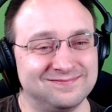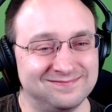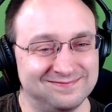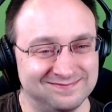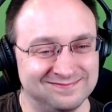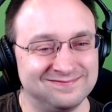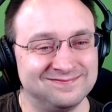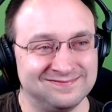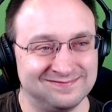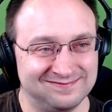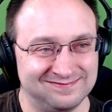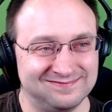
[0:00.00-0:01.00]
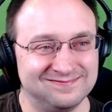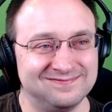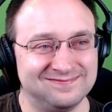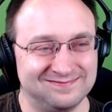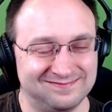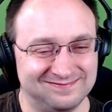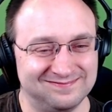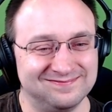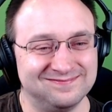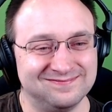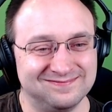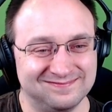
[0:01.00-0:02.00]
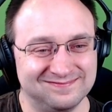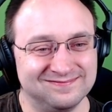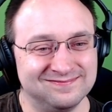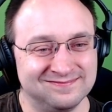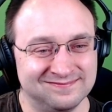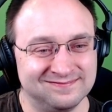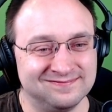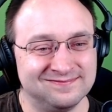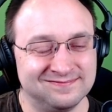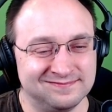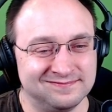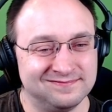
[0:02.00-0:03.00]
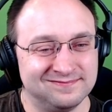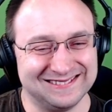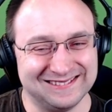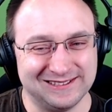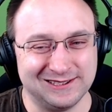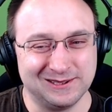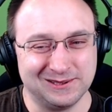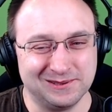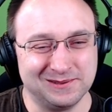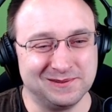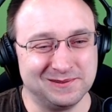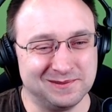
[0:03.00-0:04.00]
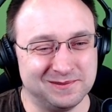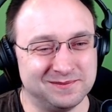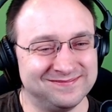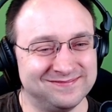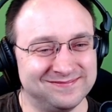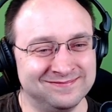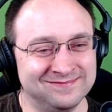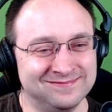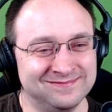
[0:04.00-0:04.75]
The person shown says nothing.